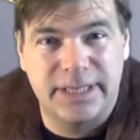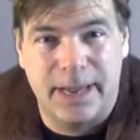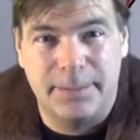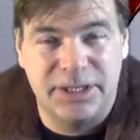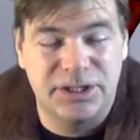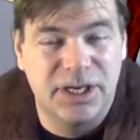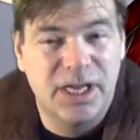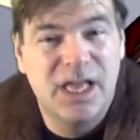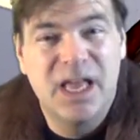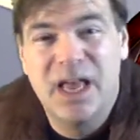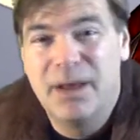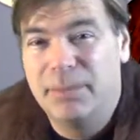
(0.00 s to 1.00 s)
damage,
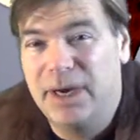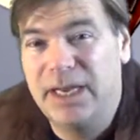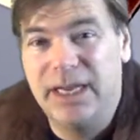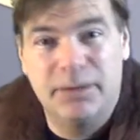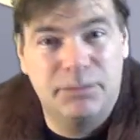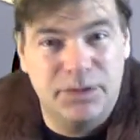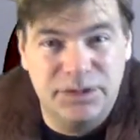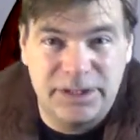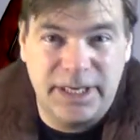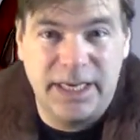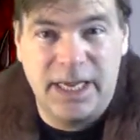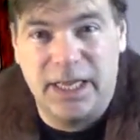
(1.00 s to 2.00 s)
but it will sting a